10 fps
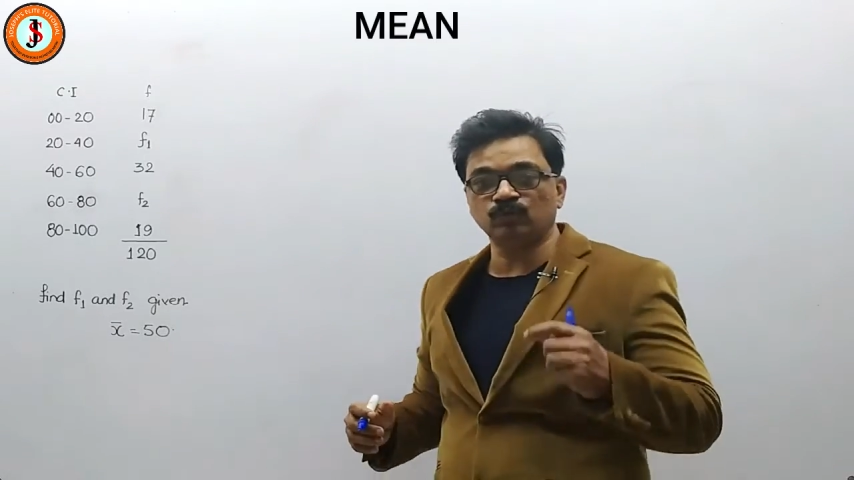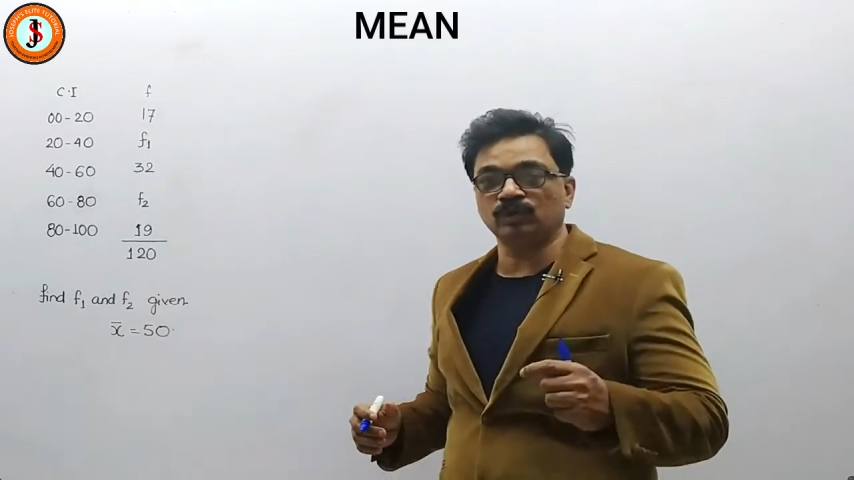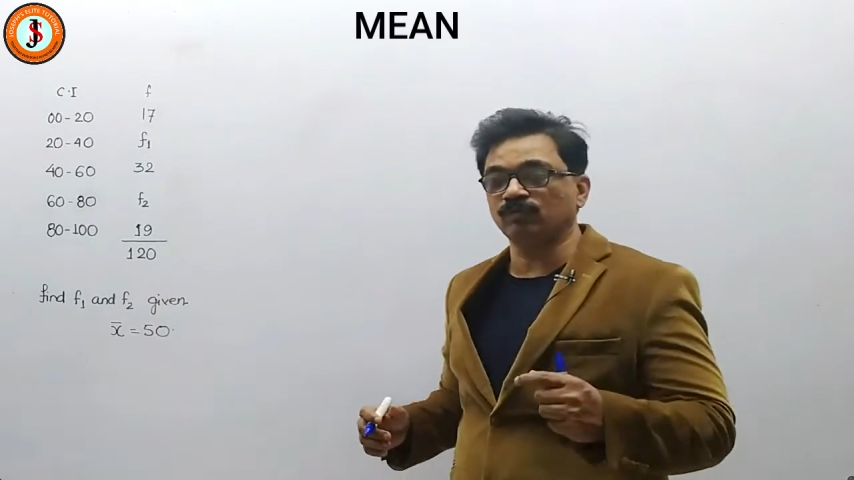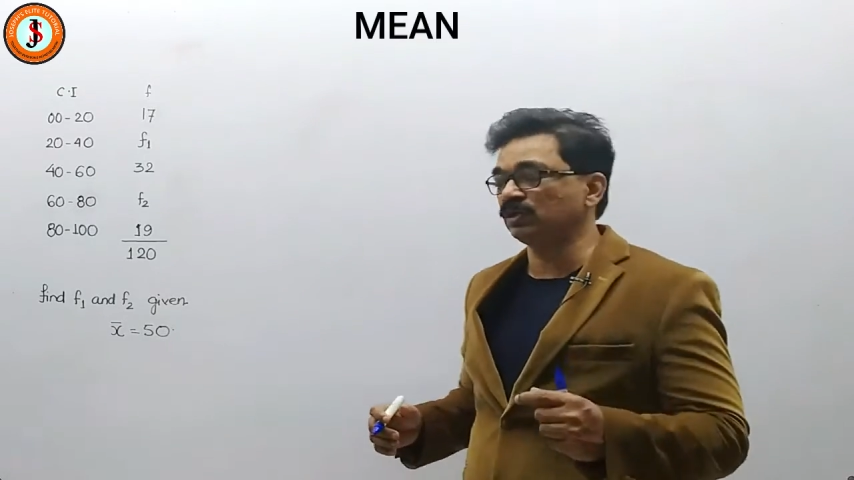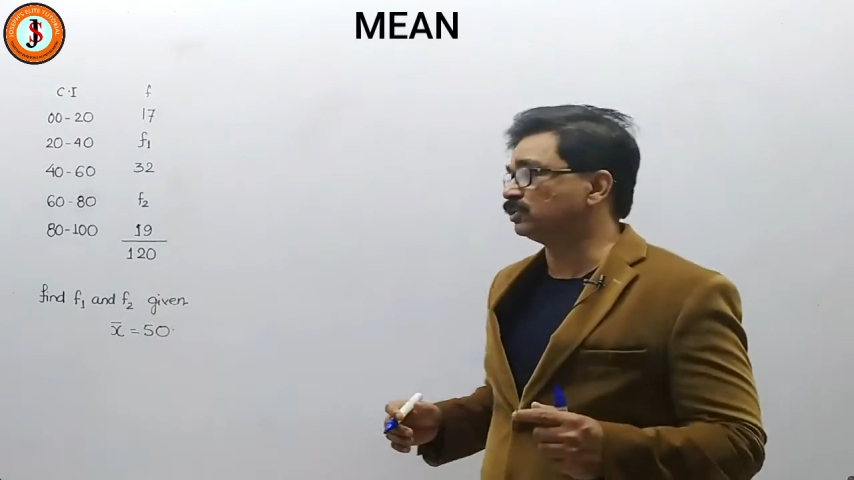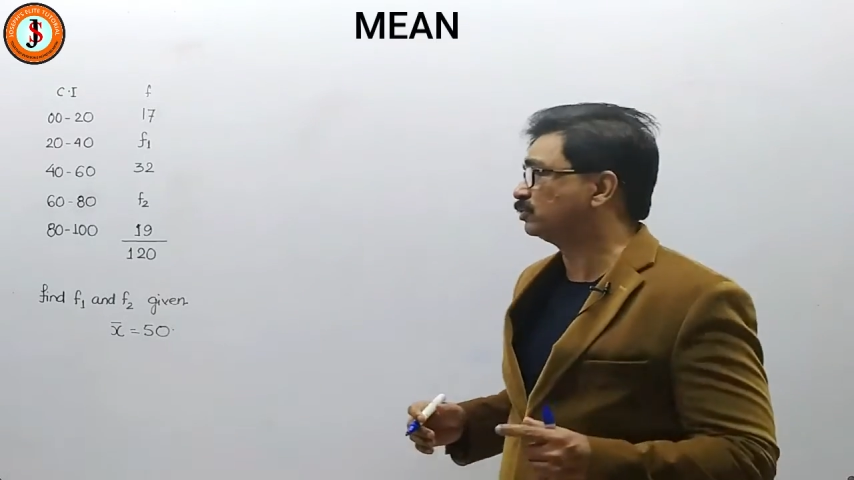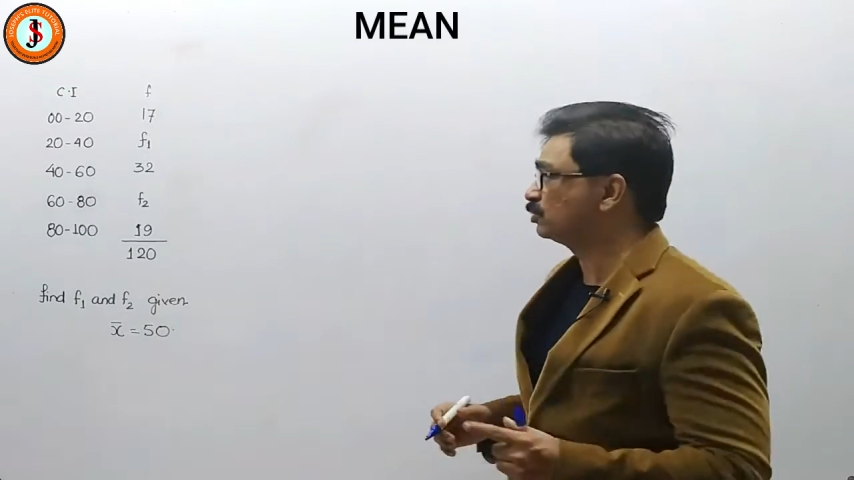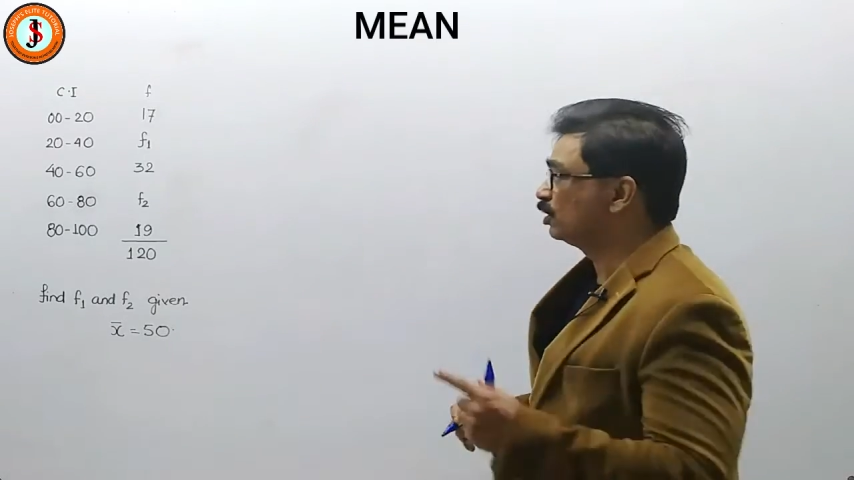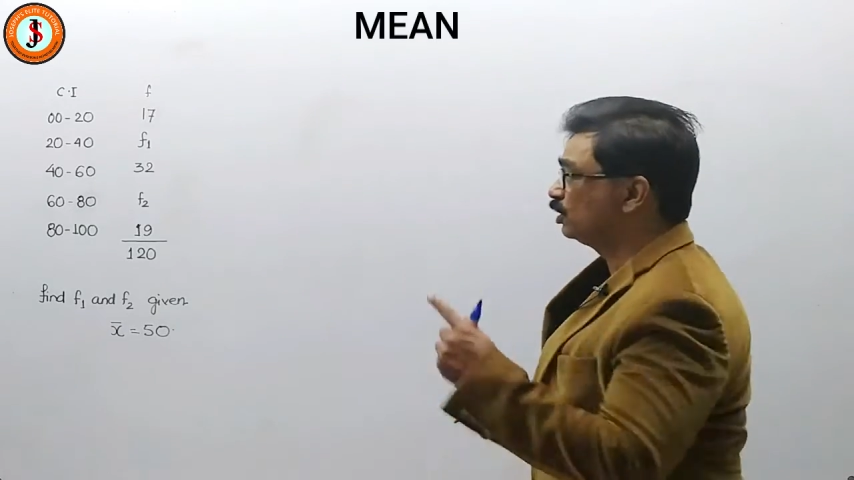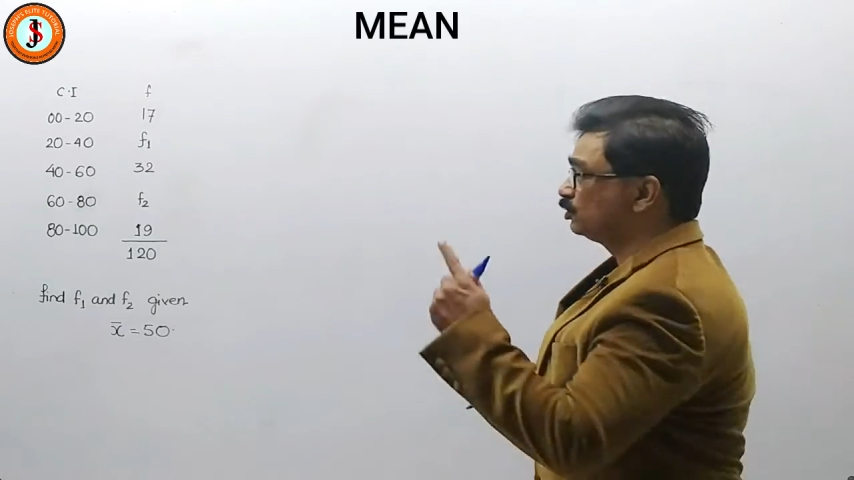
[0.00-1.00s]
two
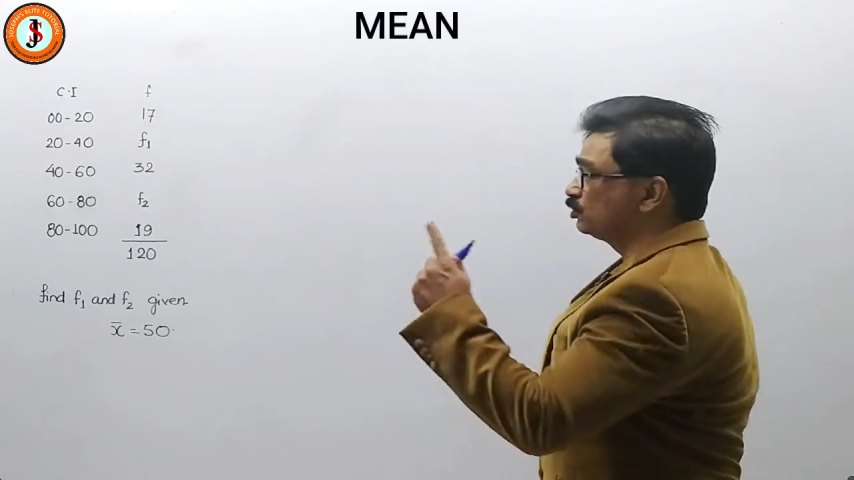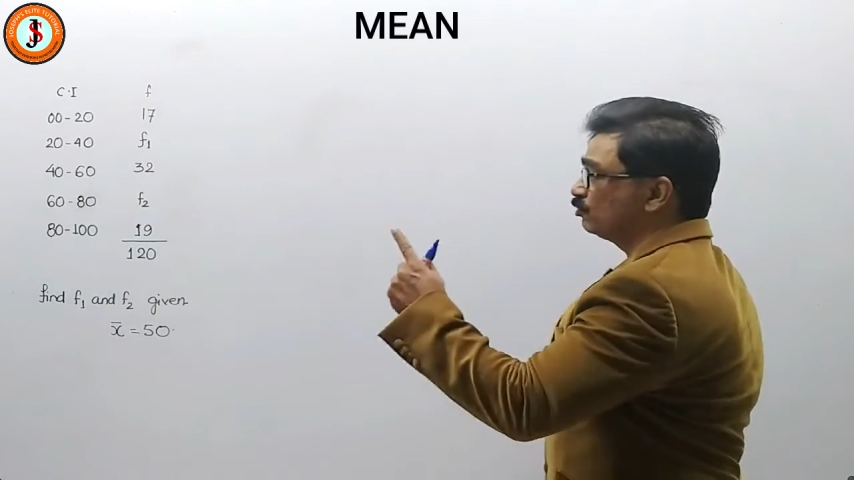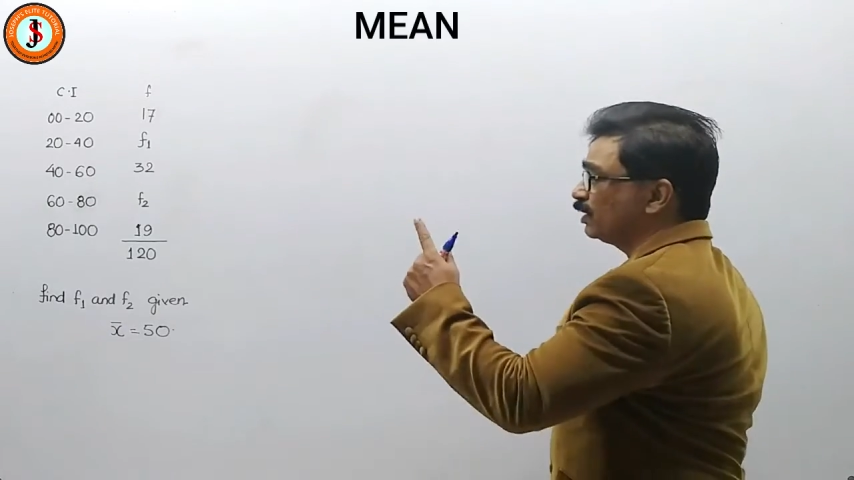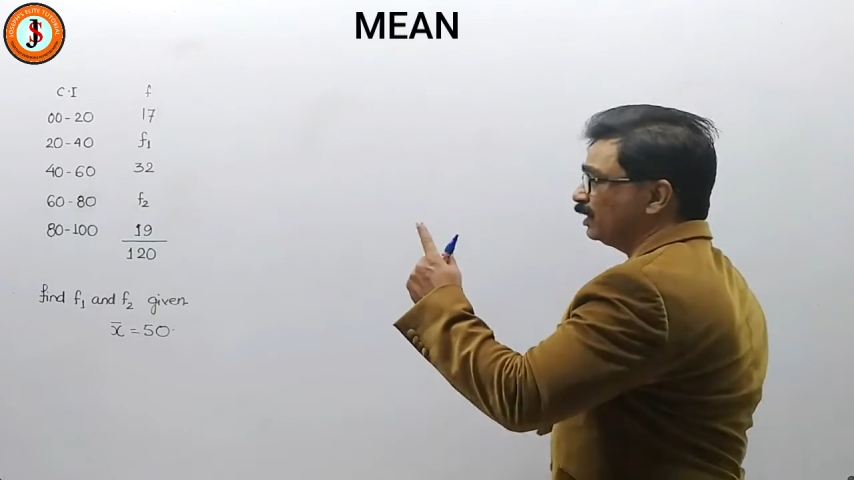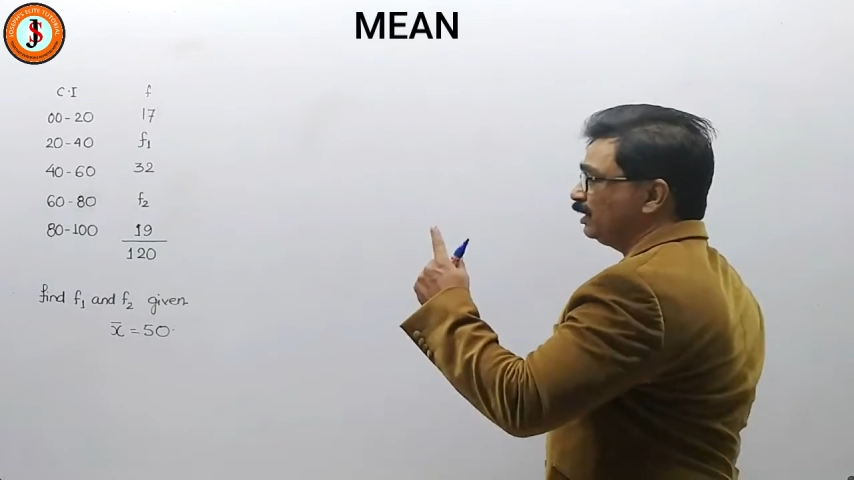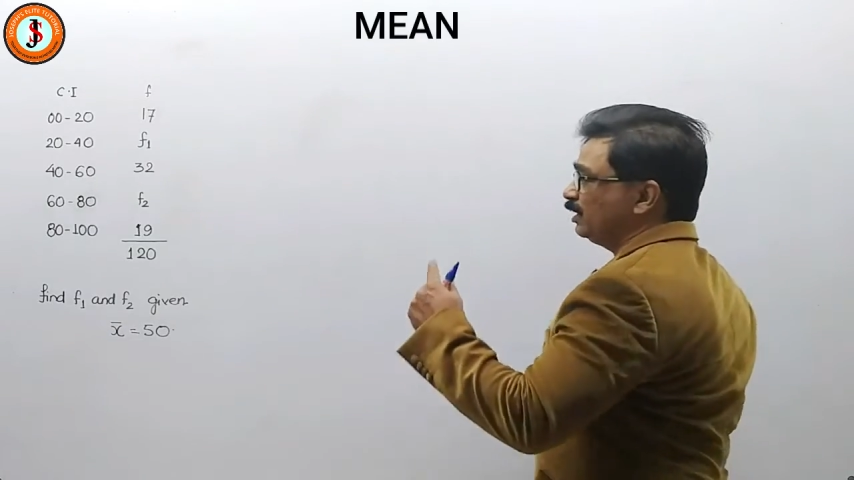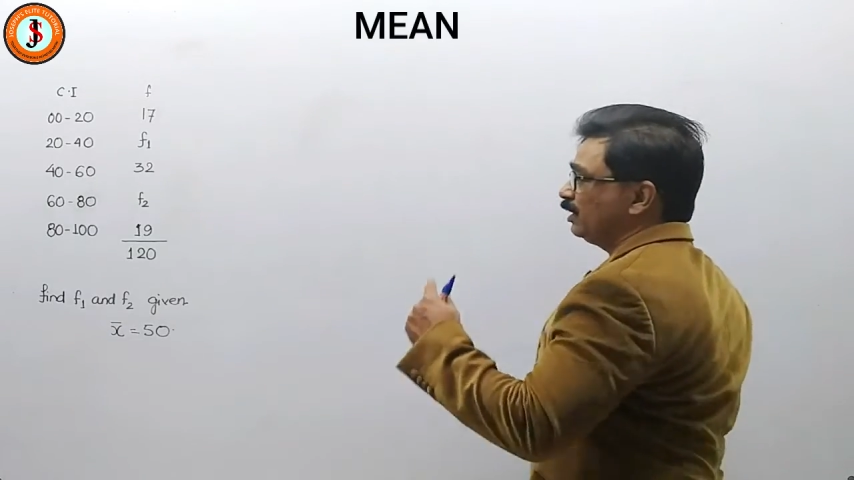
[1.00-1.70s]
equations. So one